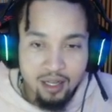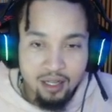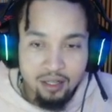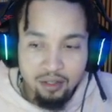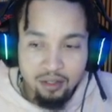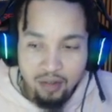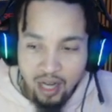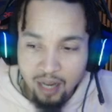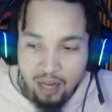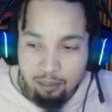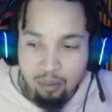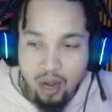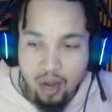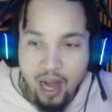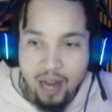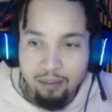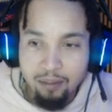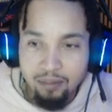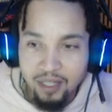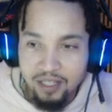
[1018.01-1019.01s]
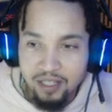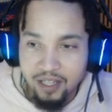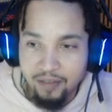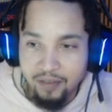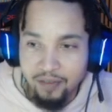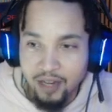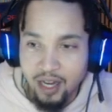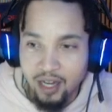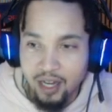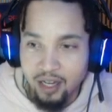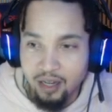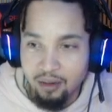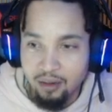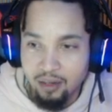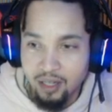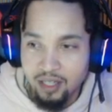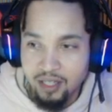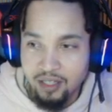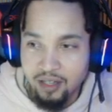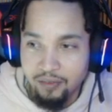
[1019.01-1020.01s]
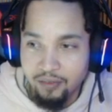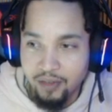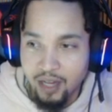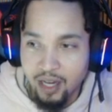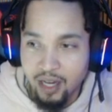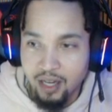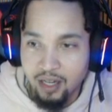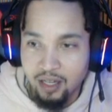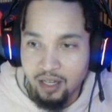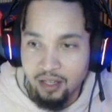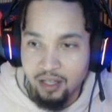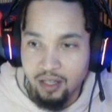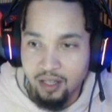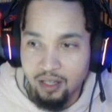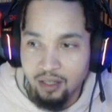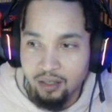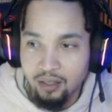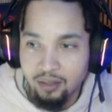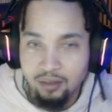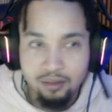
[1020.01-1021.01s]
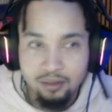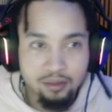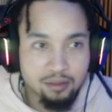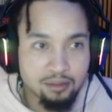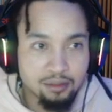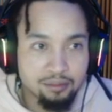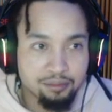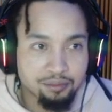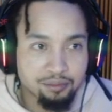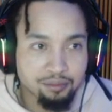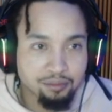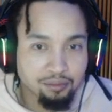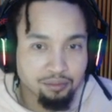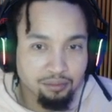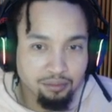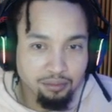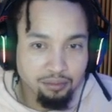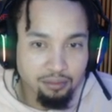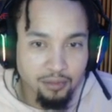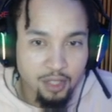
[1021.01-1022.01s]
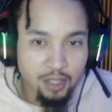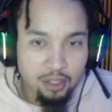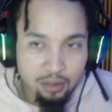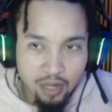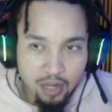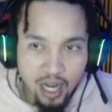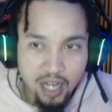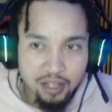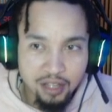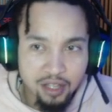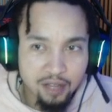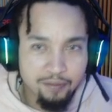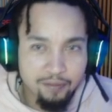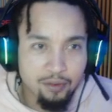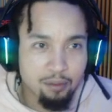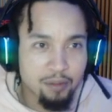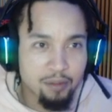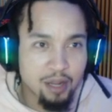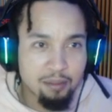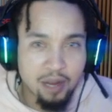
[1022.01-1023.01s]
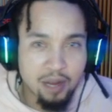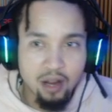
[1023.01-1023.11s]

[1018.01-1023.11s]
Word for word: you got a bribe. Let's see if you got any. Let's see if you got anything. You got anything for me and my